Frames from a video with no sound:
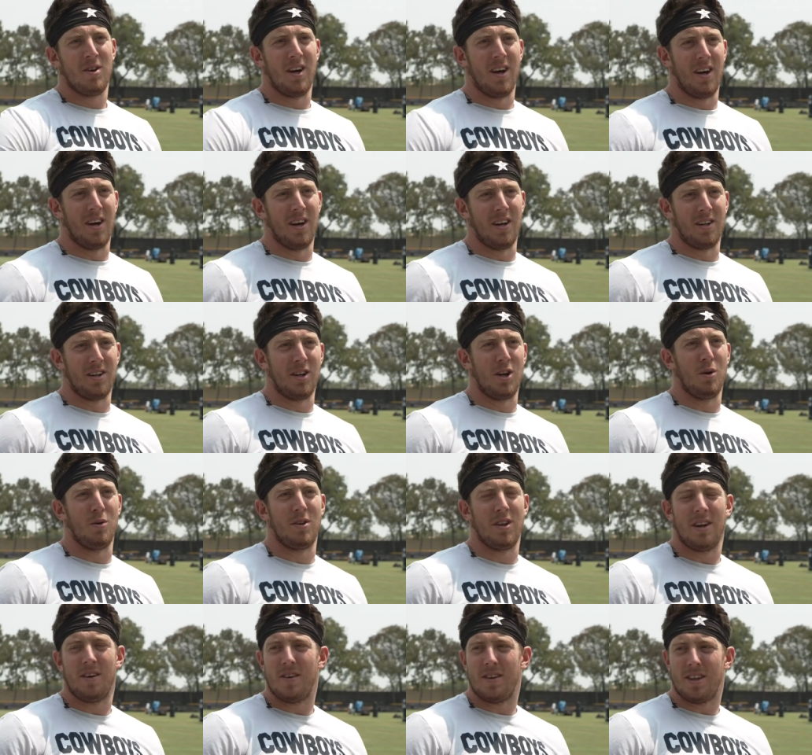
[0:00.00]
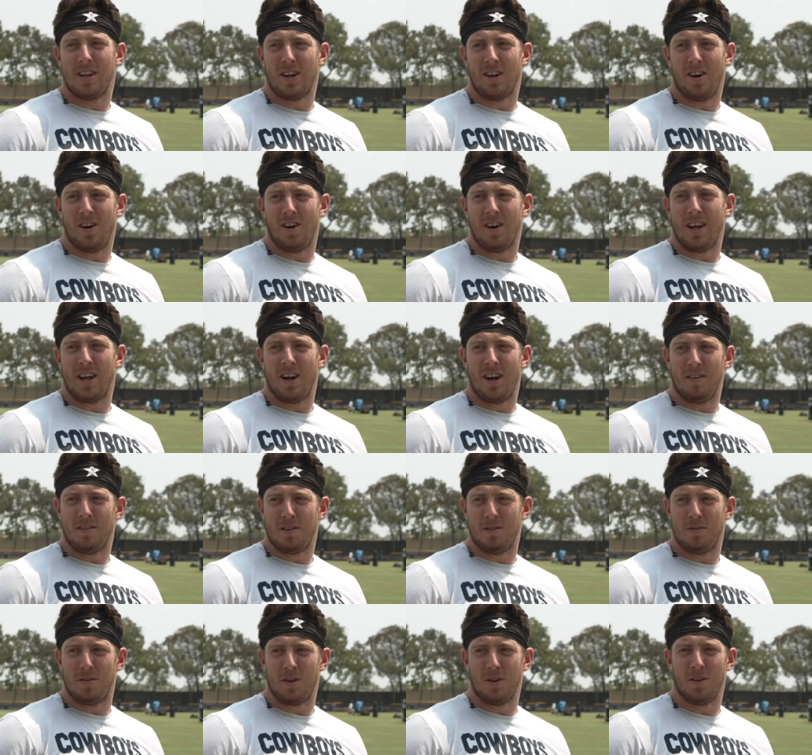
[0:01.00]
uh, you know, did everything on and
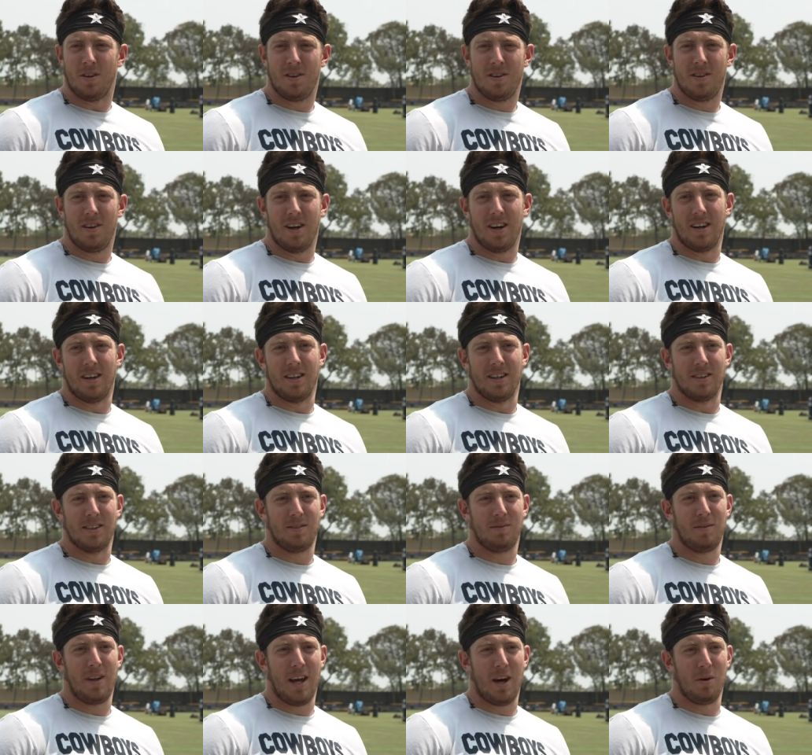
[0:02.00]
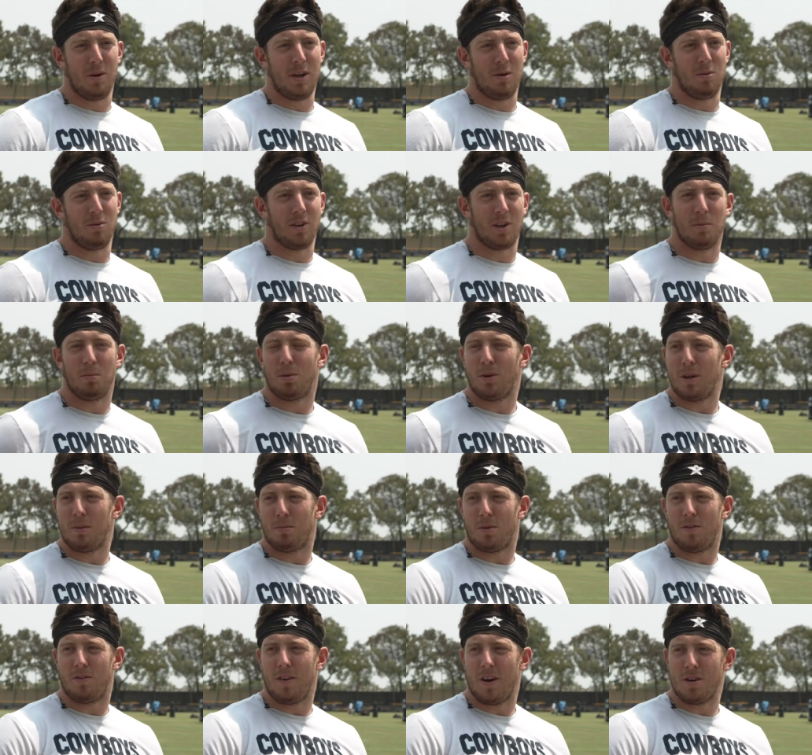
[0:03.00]
off the field. Uh, how he was a
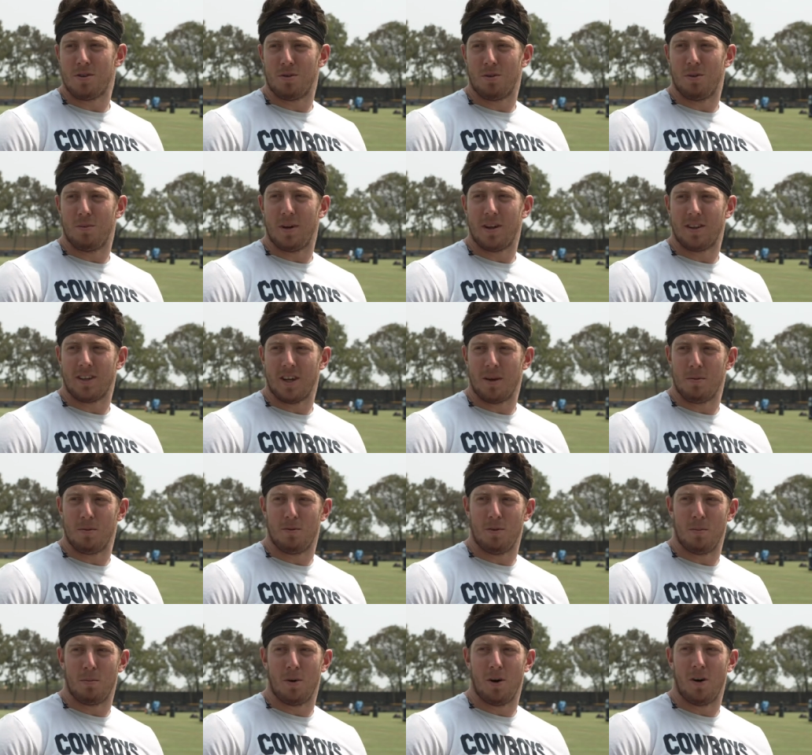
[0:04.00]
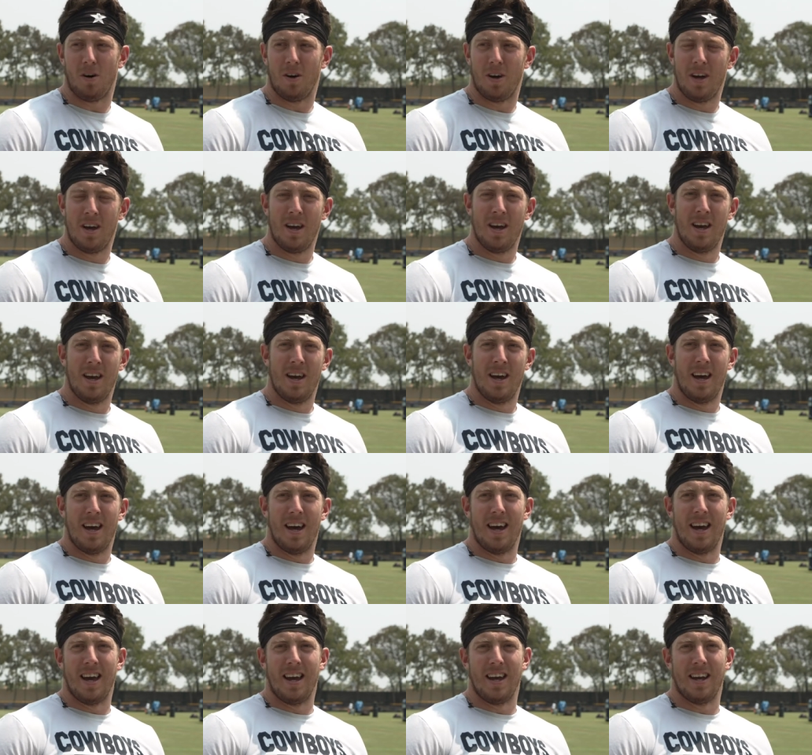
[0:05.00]
complete professional about the game of football,
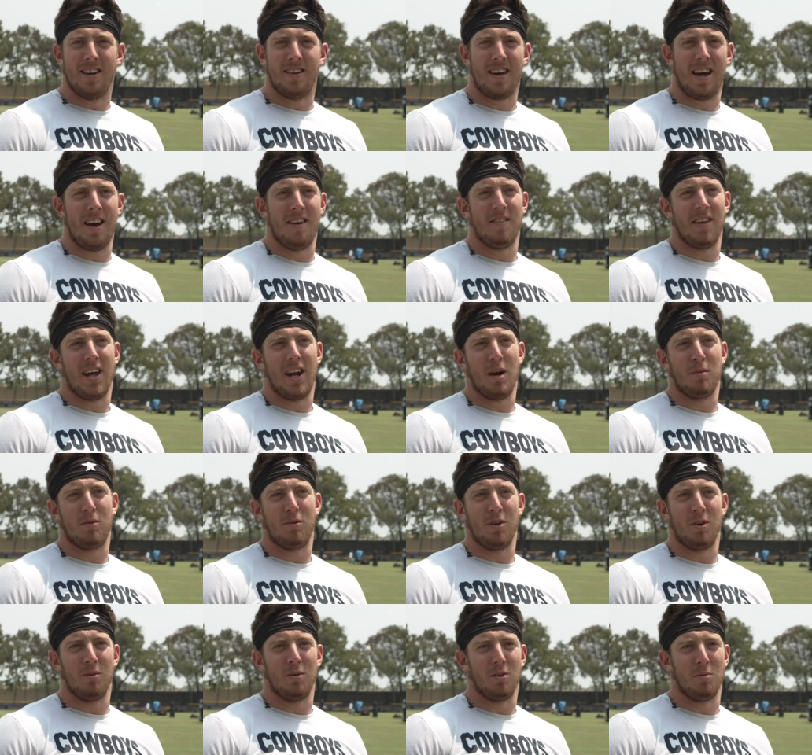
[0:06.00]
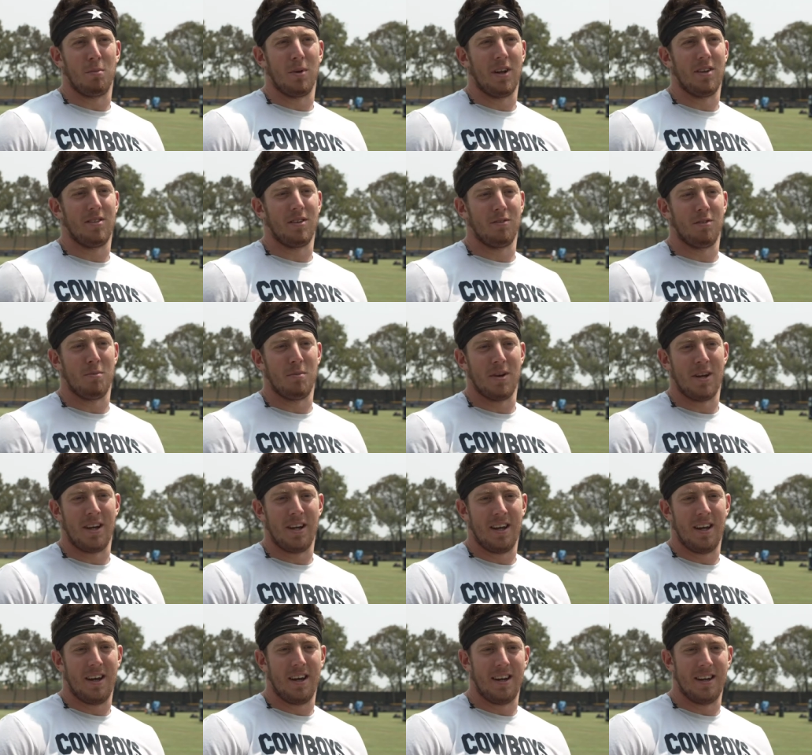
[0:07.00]
and to have that opportunity was a blessing for
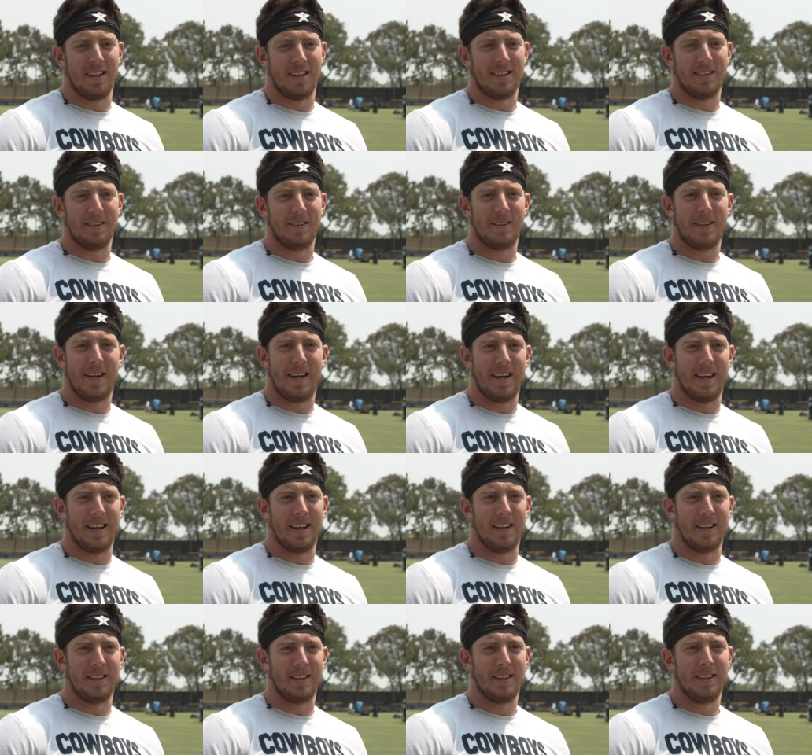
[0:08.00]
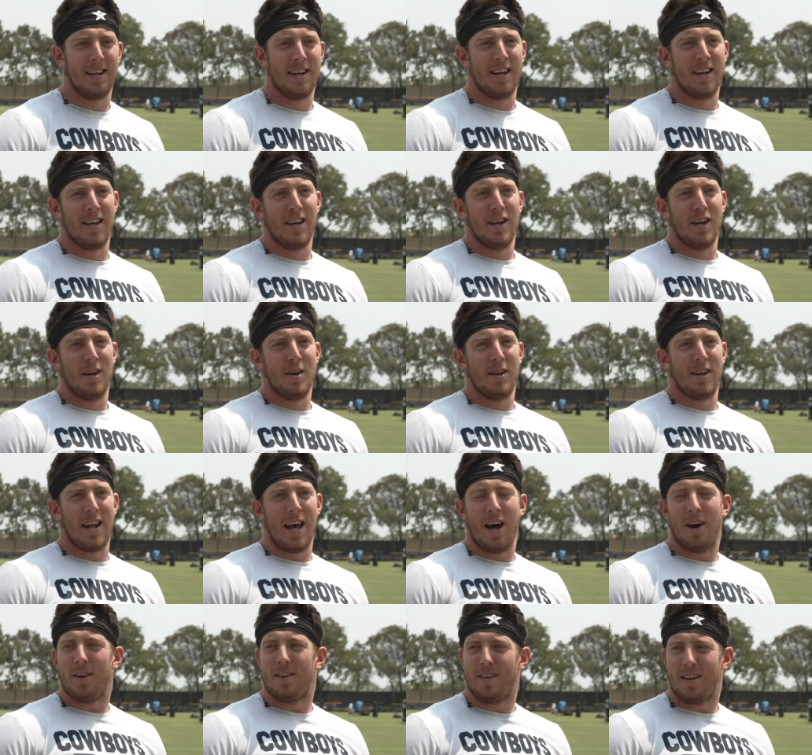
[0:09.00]
me. Uh, and
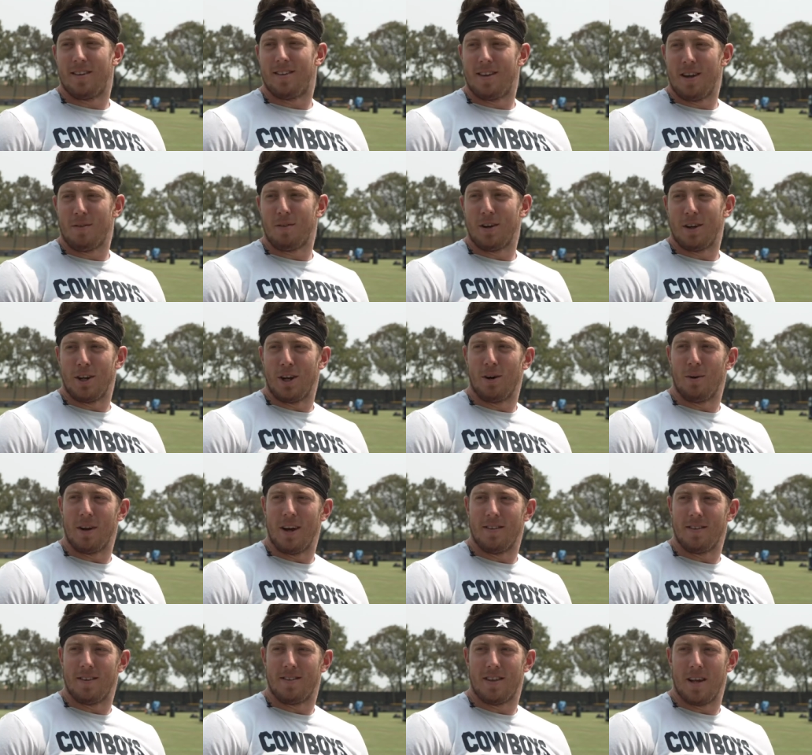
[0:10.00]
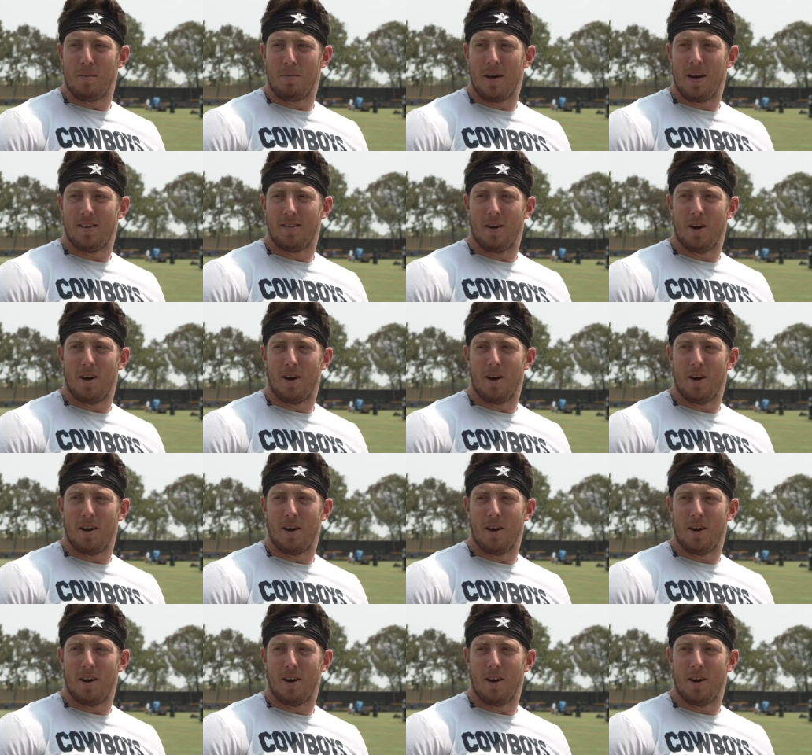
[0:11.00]
now it's it's different. You know, we have to step as,